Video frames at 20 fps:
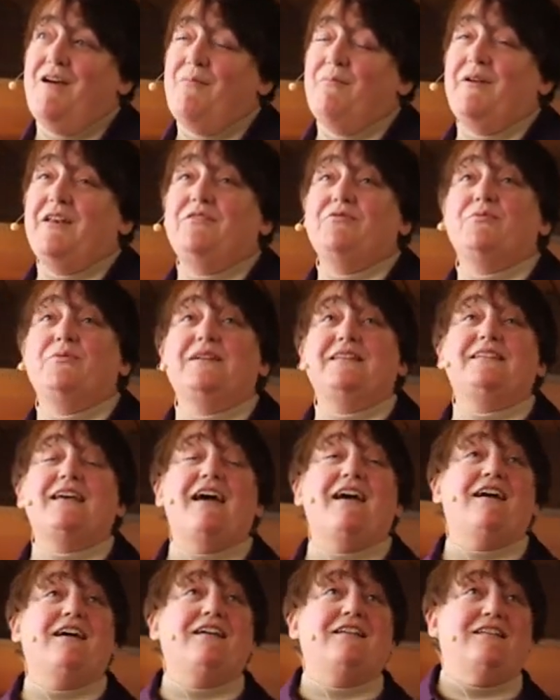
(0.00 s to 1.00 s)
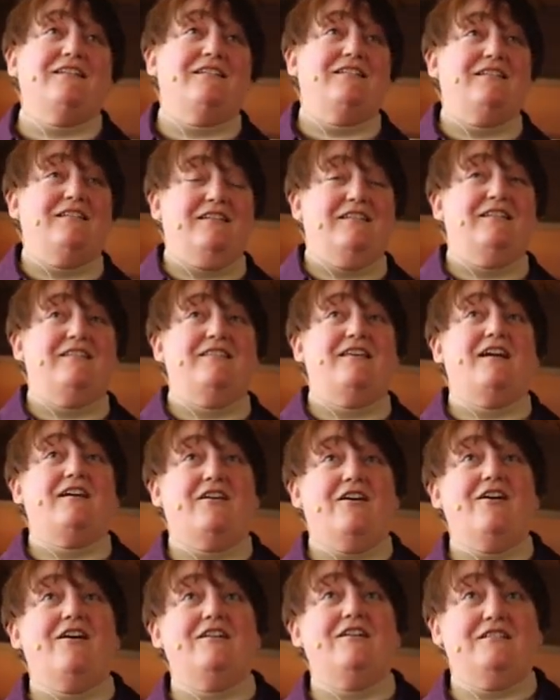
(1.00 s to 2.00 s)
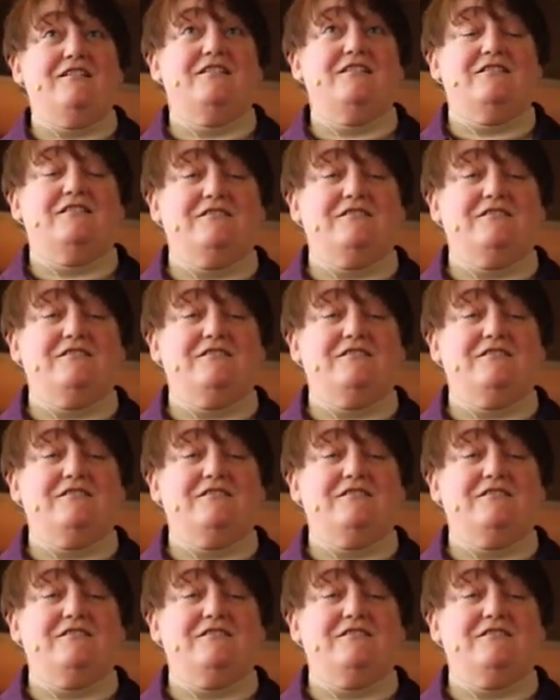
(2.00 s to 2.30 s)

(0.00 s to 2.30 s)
But if we tend that garden,